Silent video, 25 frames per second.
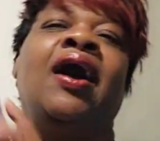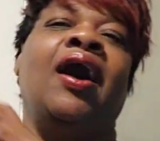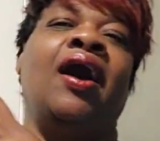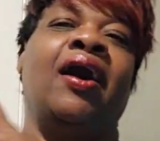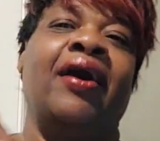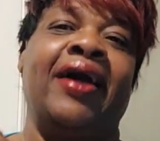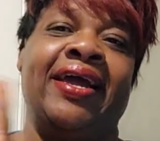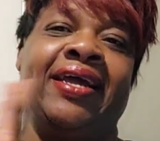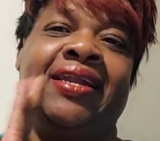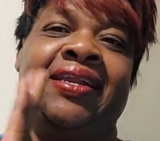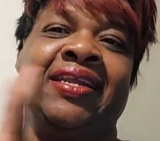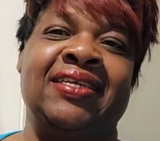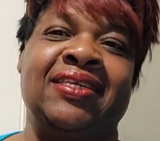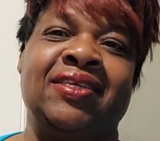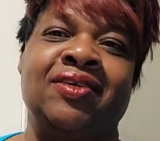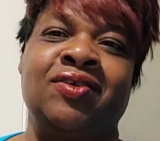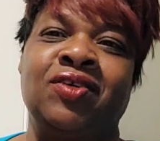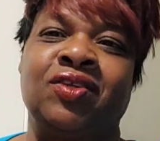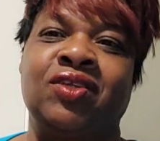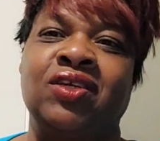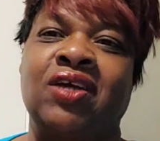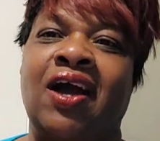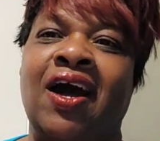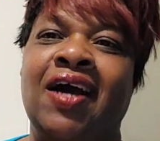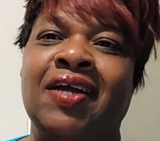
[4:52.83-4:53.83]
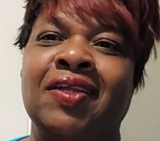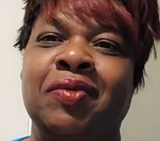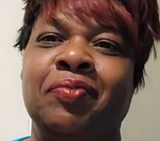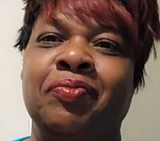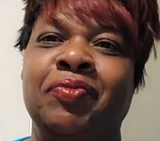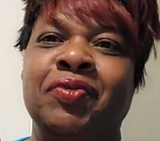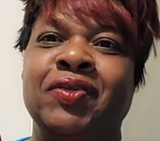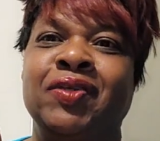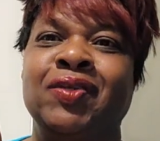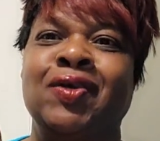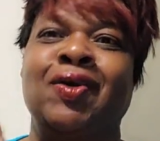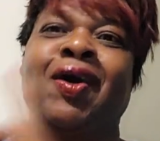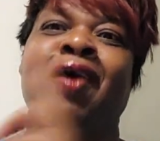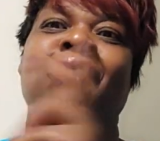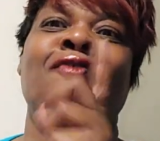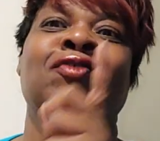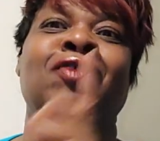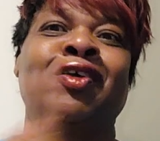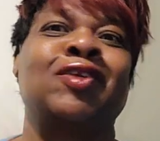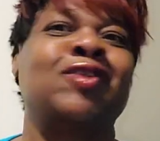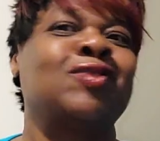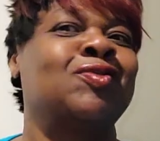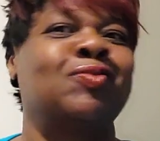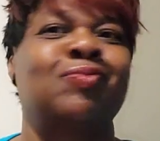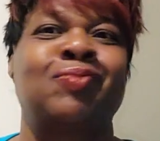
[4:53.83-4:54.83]
All right, let's go to Connie Briscoe. I
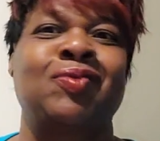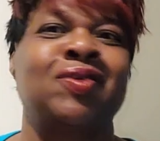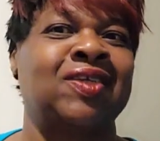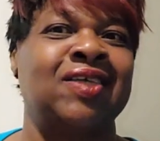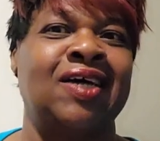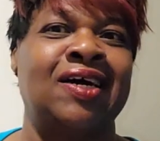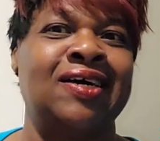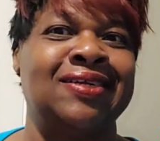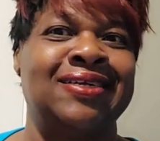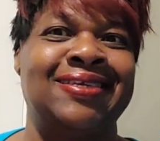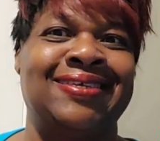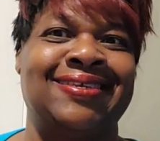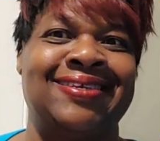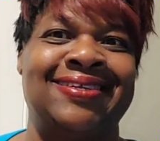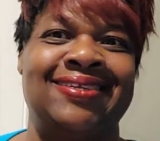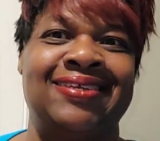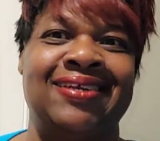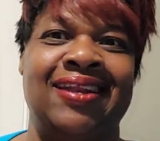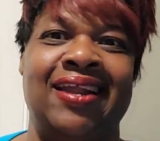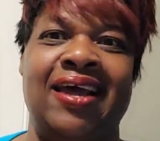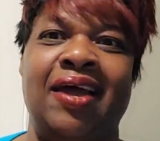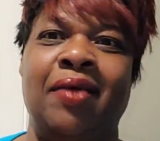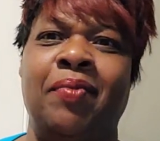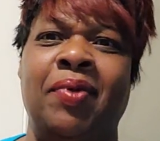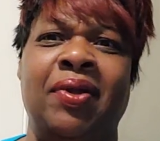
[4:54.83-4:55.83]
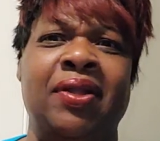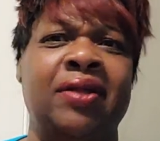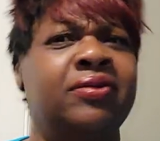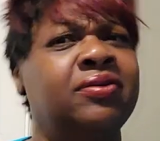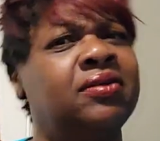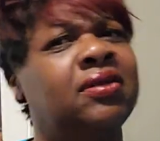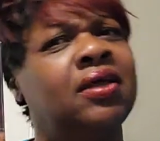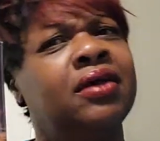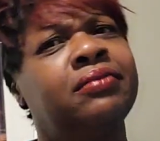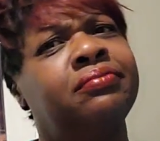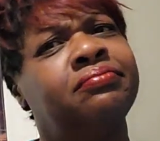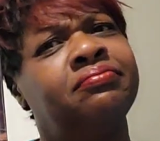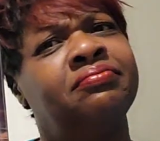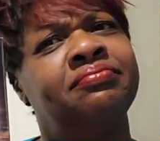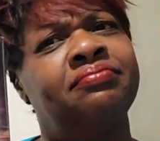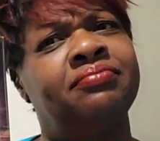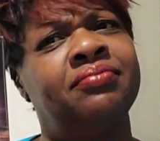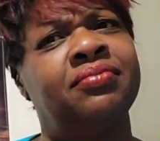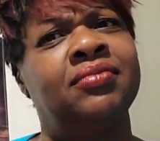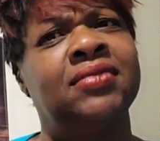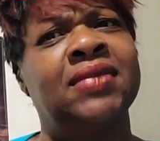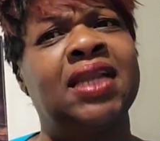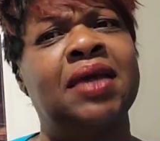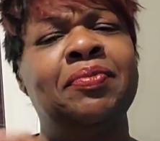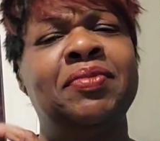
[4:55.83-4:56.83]
just saw this in the library and I was like,
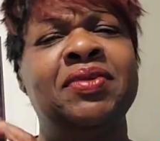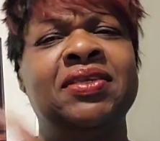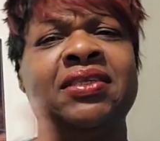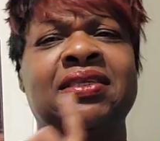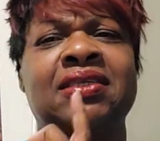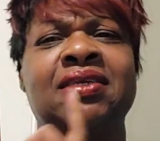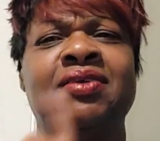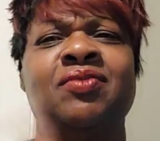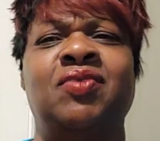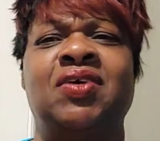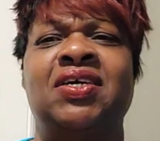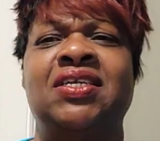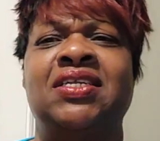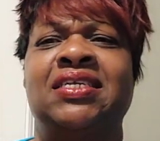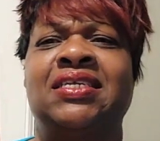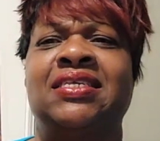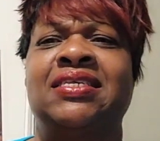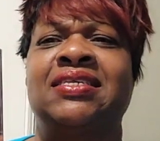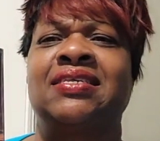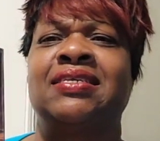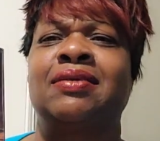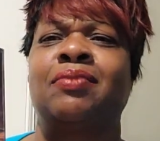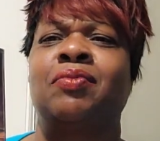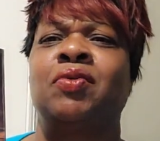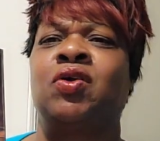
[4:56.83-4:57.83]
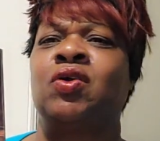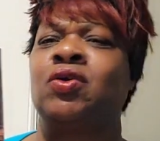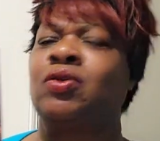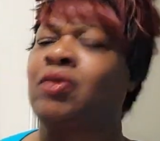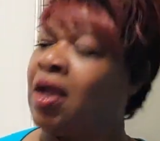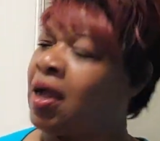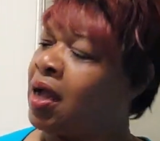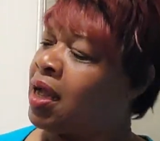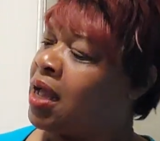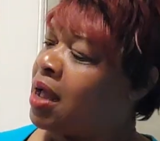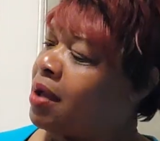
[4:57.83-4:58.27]
let me see what this is about.